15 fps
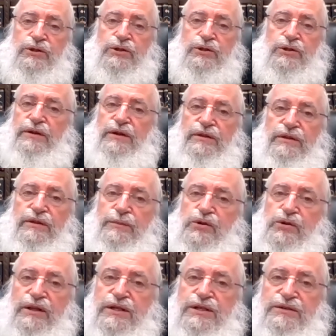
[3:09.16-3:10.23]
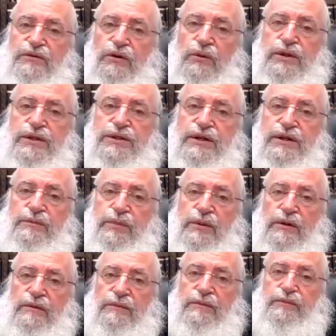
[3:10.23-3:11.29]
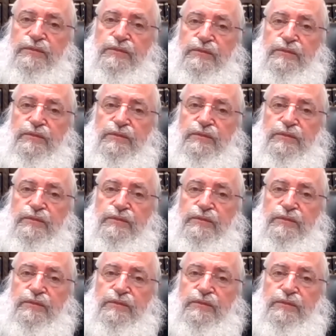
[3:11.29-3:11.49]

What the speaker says: So I think the pshat is very simple.